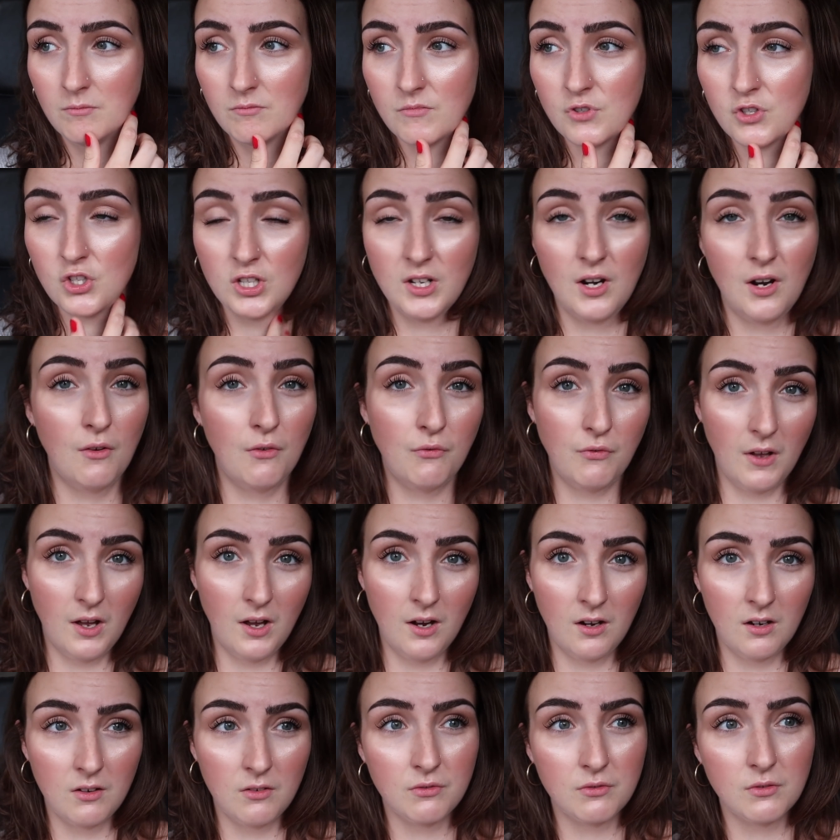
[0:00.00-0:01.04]
Chanel
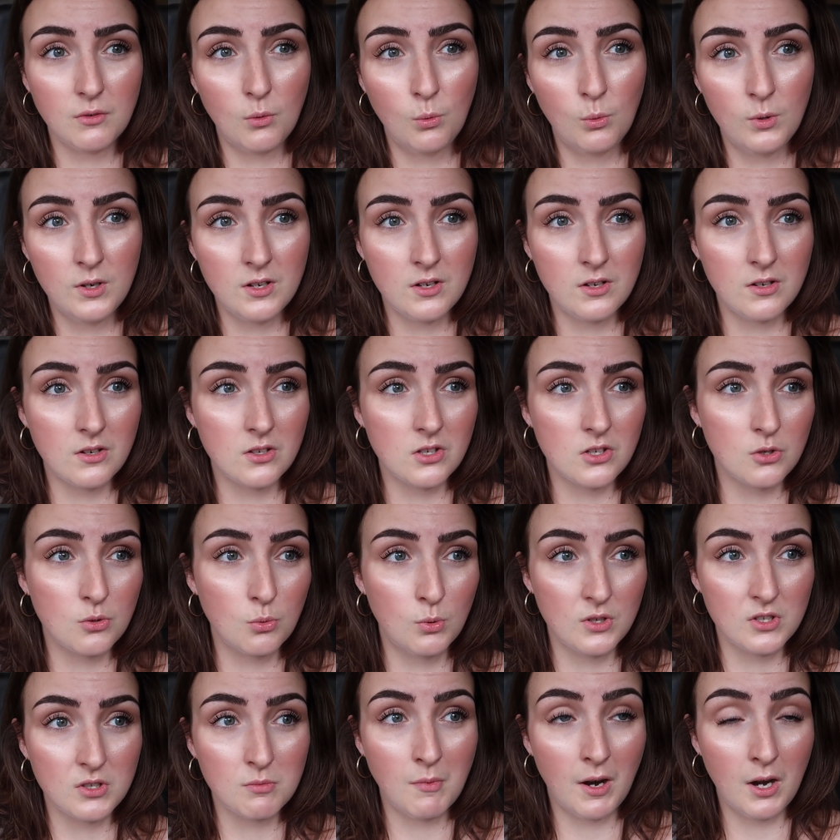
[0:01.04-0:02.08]
5, which
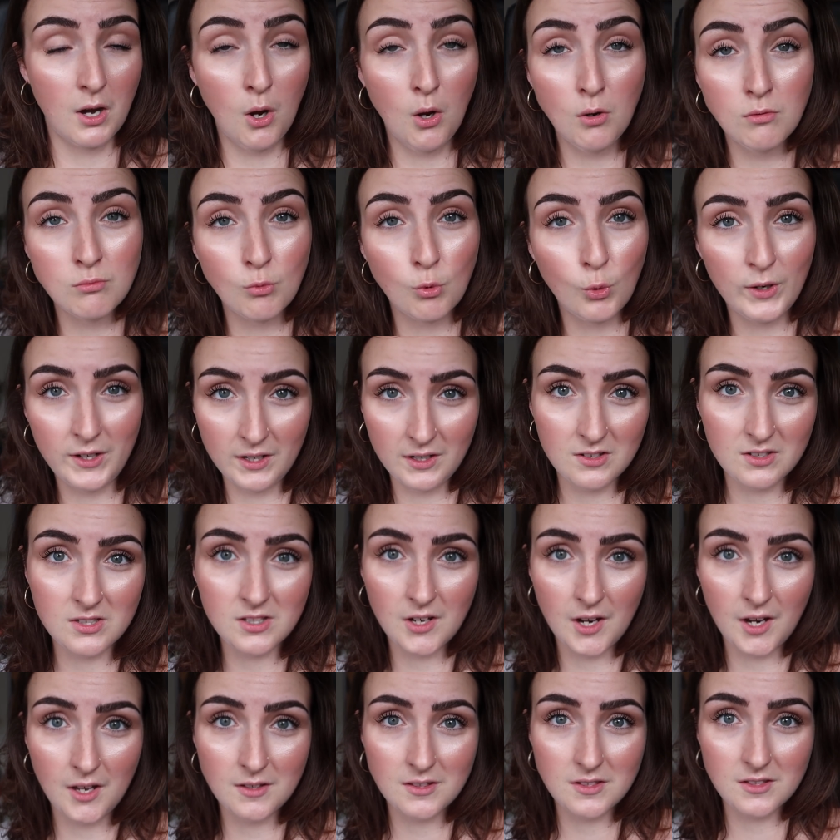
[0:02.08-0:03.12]
was my own wedding
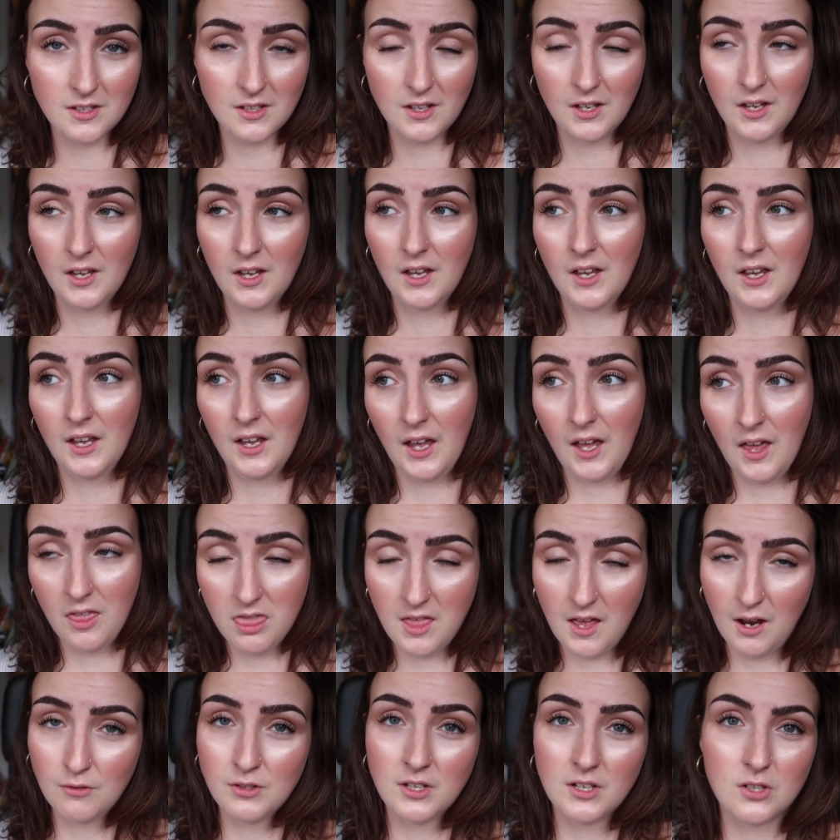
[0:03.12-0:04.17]
scent, and
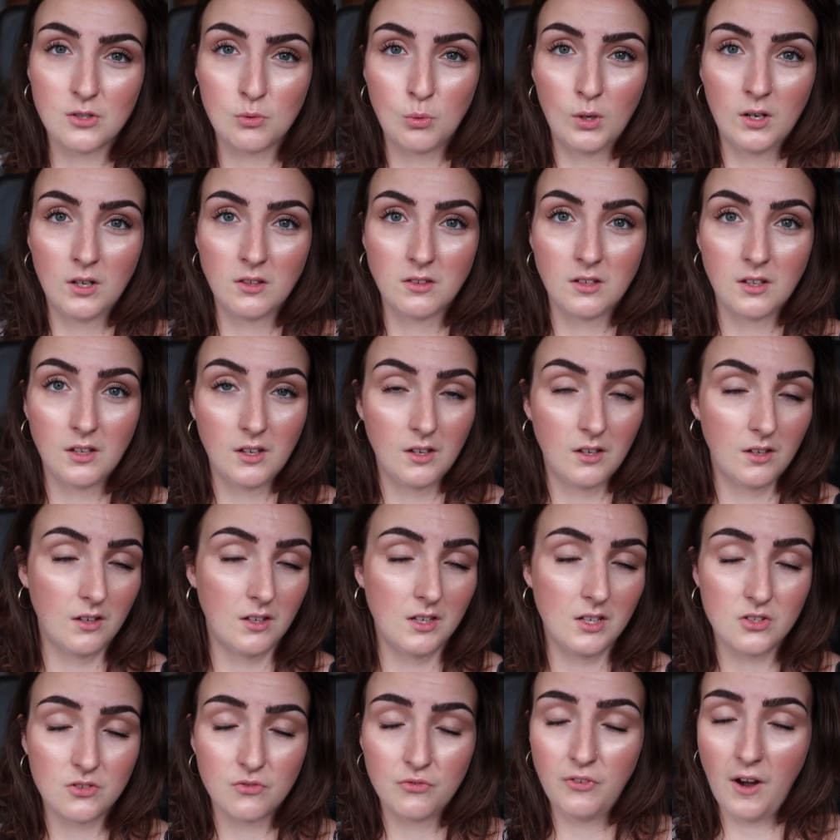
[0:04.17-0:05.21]
now this one.
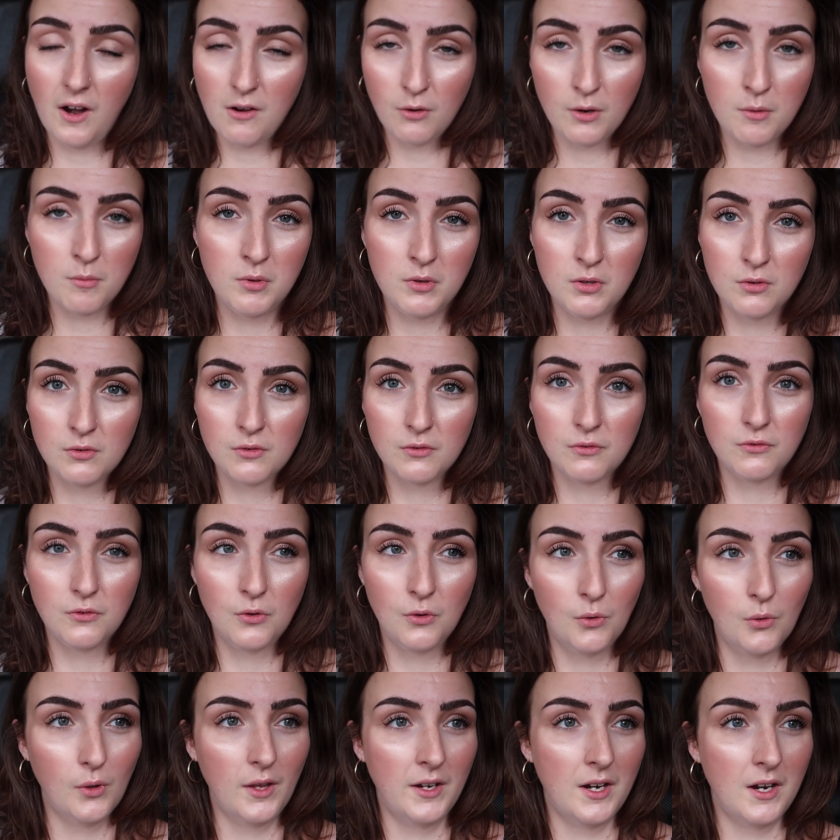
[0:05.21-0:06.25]
It's very
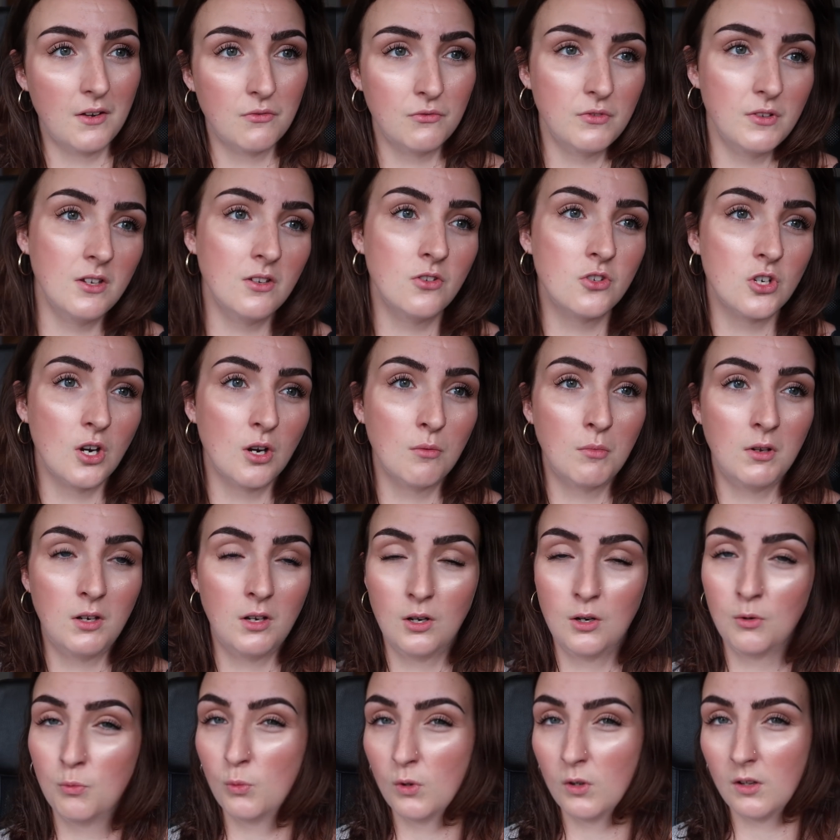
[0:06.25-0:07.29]
beautiful, and I think Jo
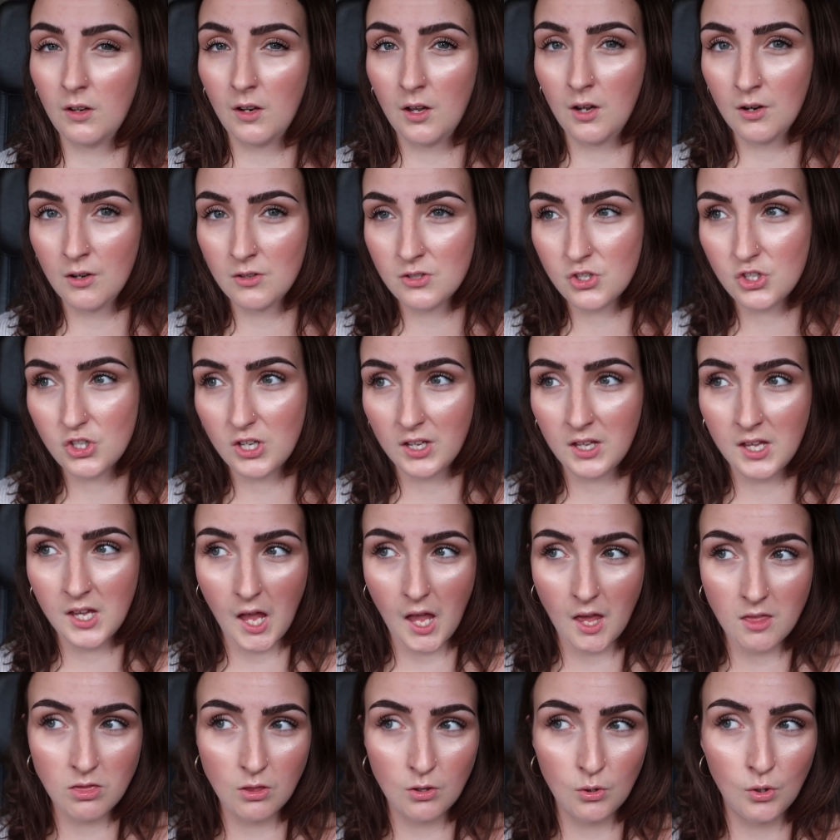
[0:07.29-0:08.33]
Malone will launch a
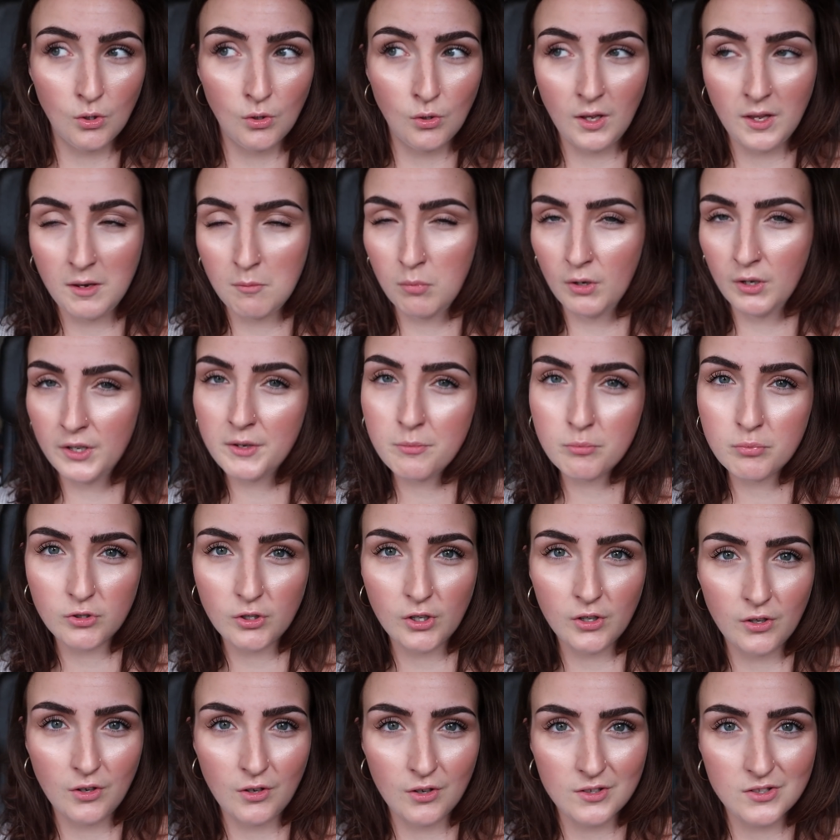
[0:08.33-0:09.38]
candle and body
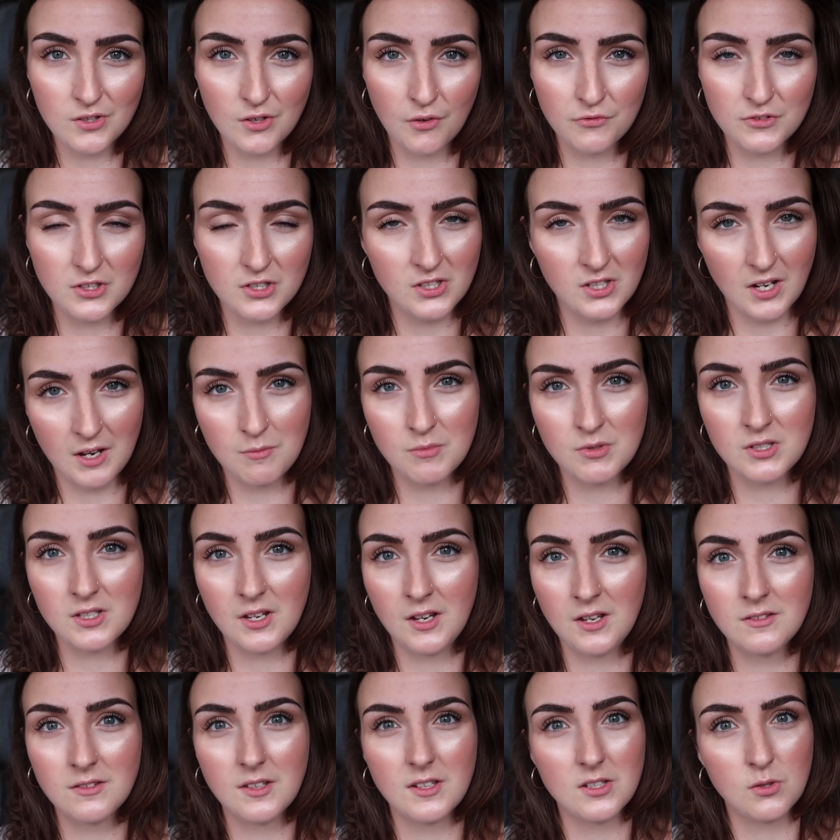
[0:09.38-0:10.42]
product of the same
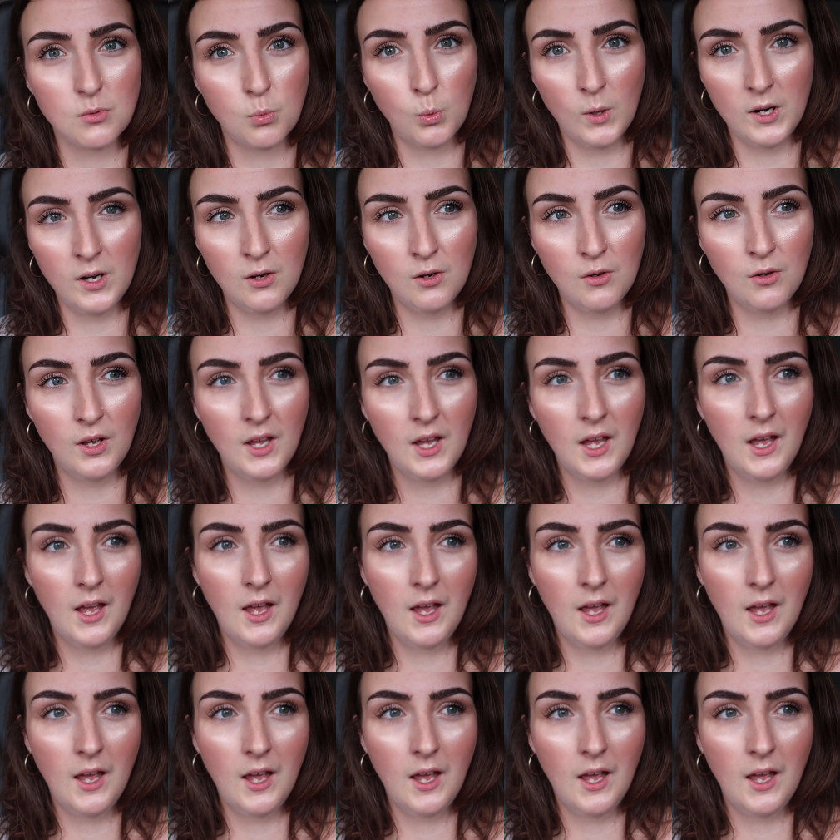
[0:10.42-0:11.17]
scent as well.